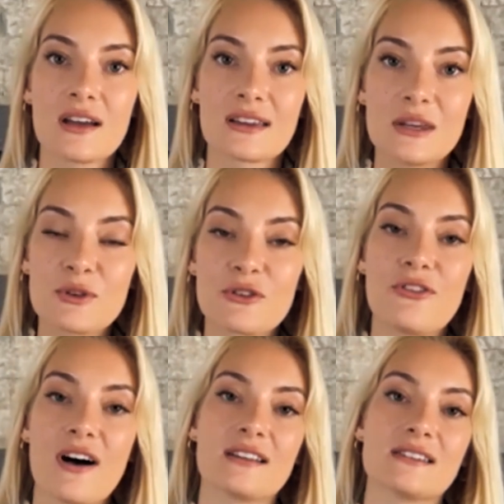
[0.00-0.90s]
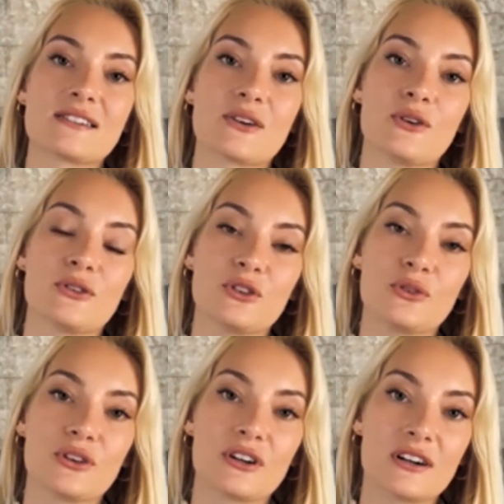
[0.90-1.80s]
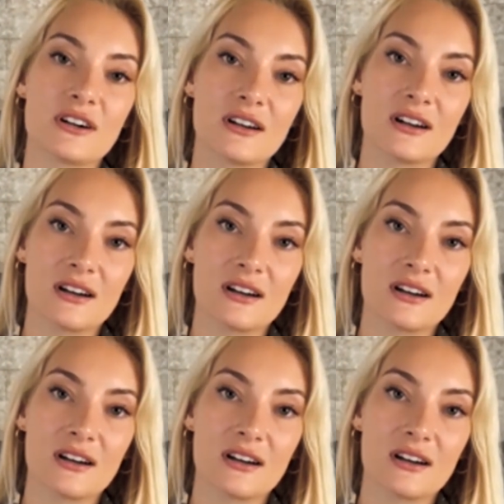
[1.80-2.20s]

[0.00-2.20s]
keep your funds on your